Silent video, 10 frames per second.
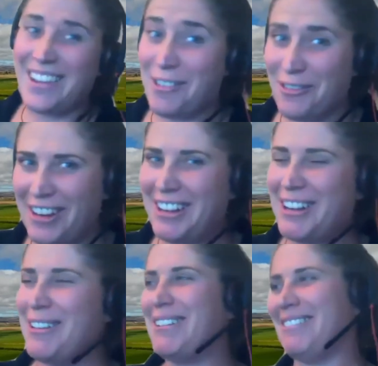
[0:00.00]
Thank you. You were
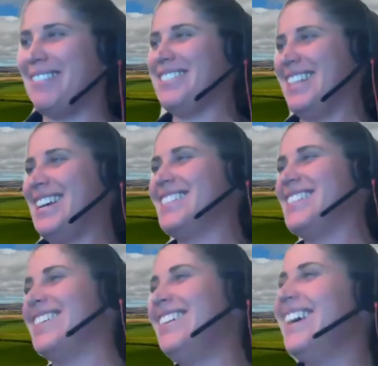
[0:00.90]
very quick with those
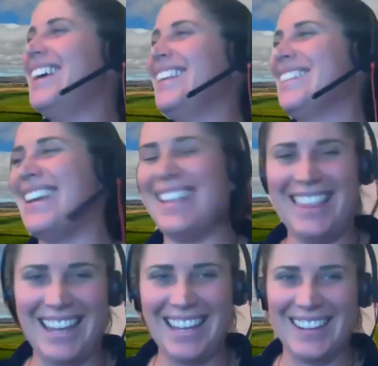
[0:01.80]
last two, so
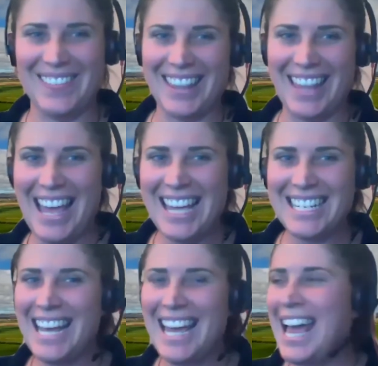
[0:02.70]
thank you for
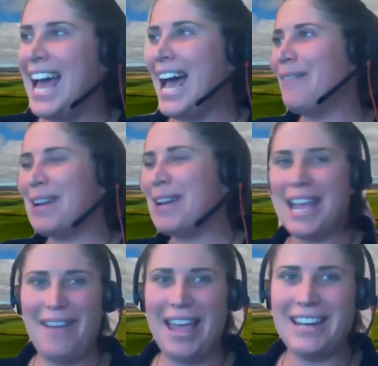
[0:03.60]
that. We
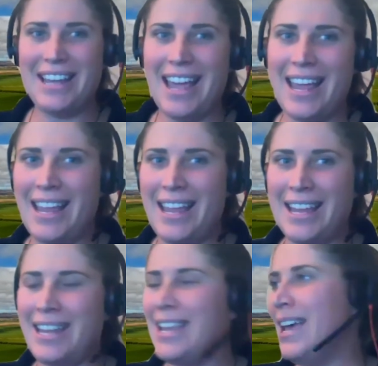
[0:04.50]
have had
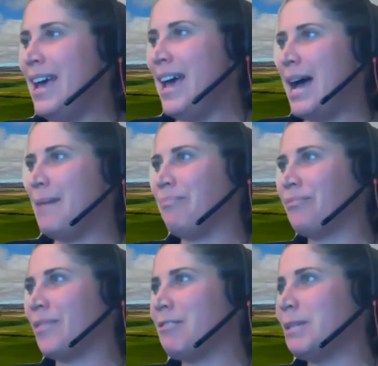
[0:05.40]
a
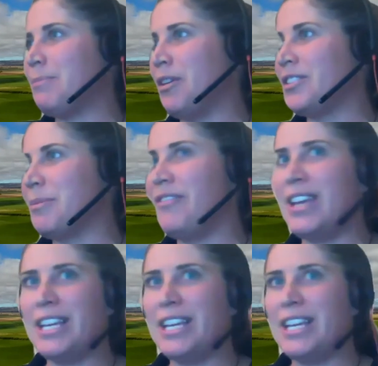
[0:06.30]
response from a
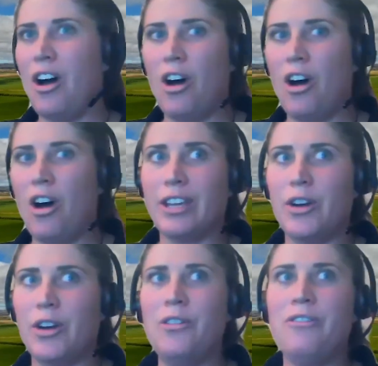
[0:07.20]
vet
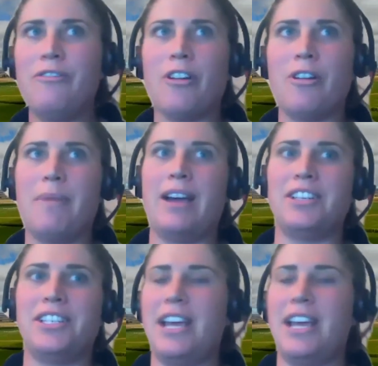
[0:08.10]
on the call from